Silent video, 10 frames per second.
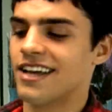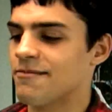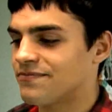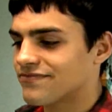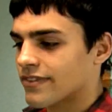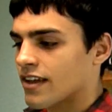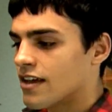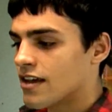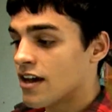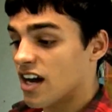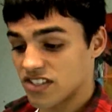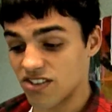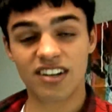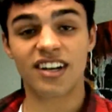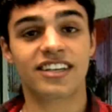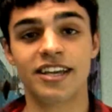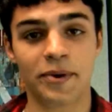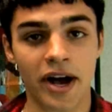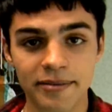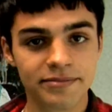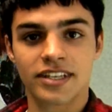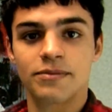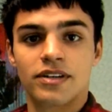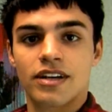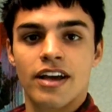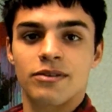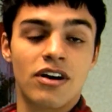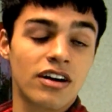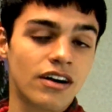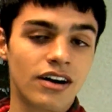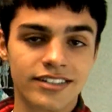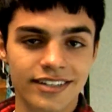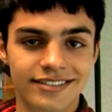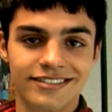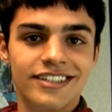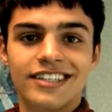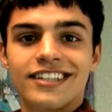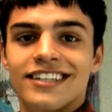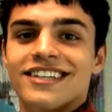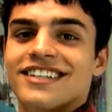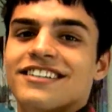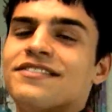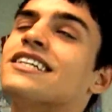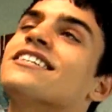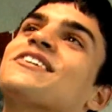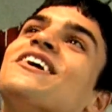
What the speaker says: and I just got to kind of keep it up, keep on going, work hard, and fingers